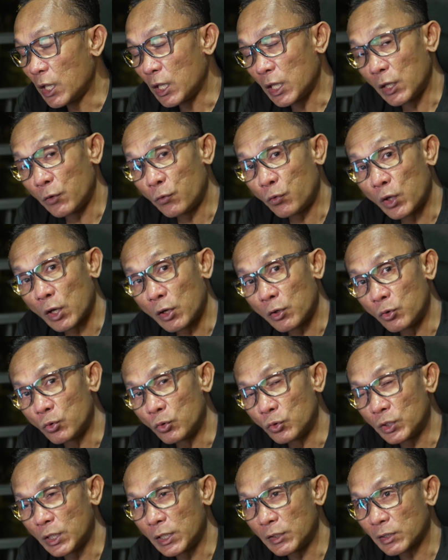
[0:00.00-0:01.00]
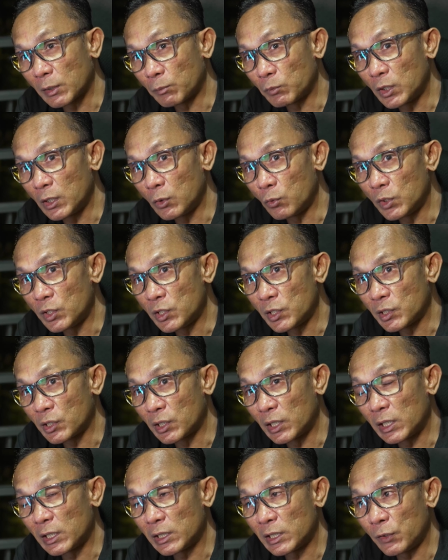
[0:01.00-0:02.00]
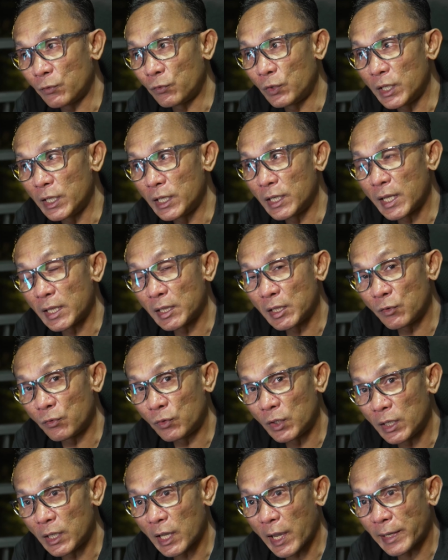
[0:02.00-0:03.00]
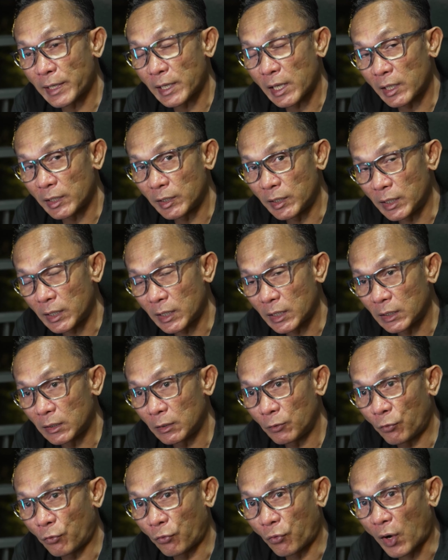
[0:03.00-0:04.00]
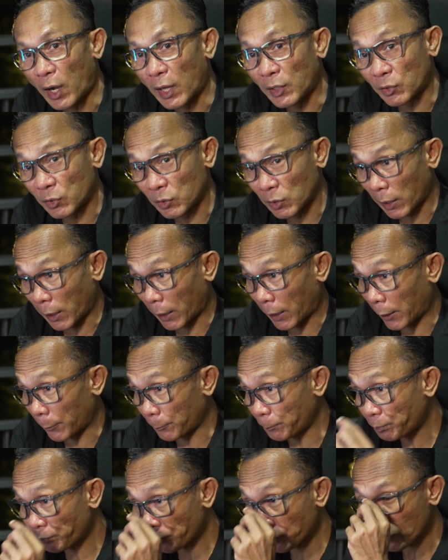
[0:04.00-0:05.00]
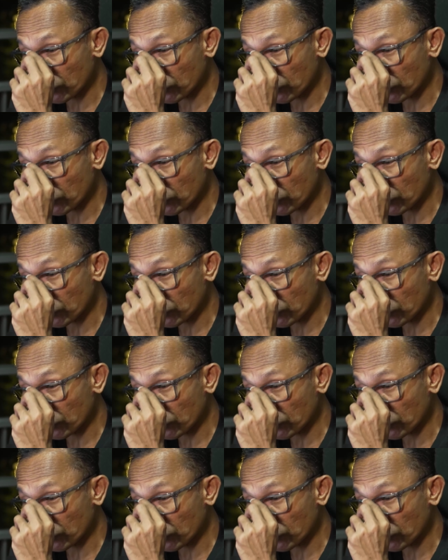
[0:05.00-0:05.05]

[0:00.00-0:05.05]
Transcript: If you are using something which is relatively natively analytical, fast and